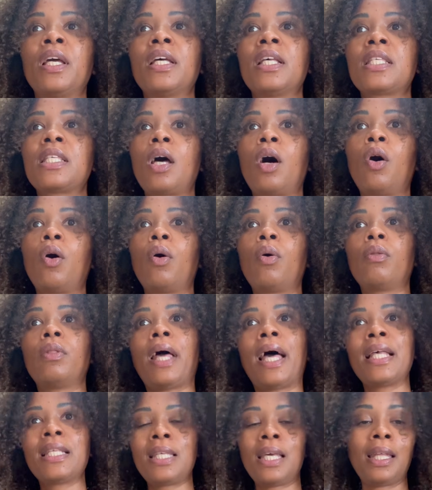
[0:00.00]
So
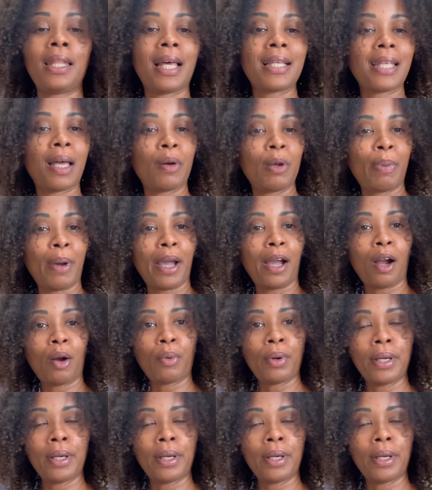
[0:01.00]
that's it. That's how we pay our